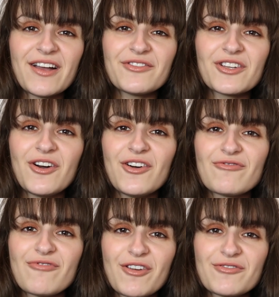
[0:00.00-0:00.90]
I've got
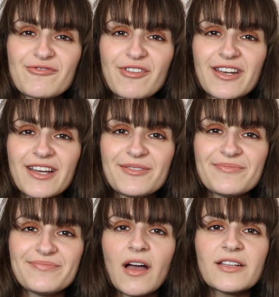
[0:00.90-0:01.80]
Roadrunner.
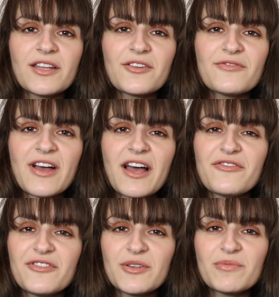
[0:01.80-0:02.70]
I know that
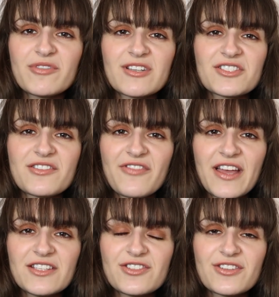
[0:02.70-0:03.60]
a few British
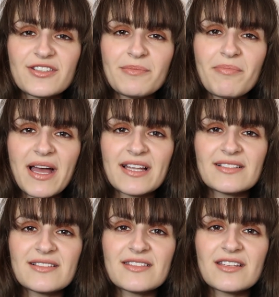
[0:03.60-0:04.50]
invasion
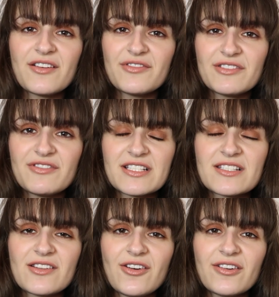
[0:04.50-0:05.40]
bands covered this
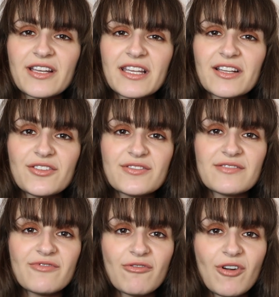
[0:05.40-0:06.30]
song,
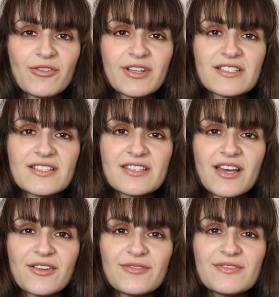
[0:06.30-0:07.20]
including the Rolling
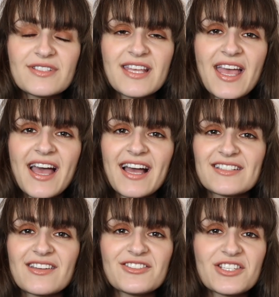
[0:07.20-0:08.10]
Stones, and
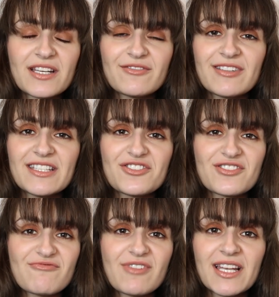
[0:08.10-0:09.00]
I generally
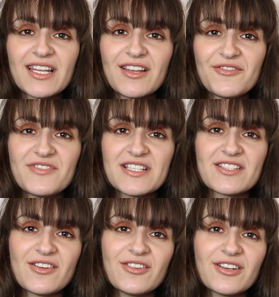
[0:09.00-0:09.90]
just really love this
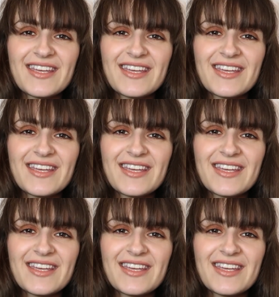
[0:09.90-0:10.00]
song.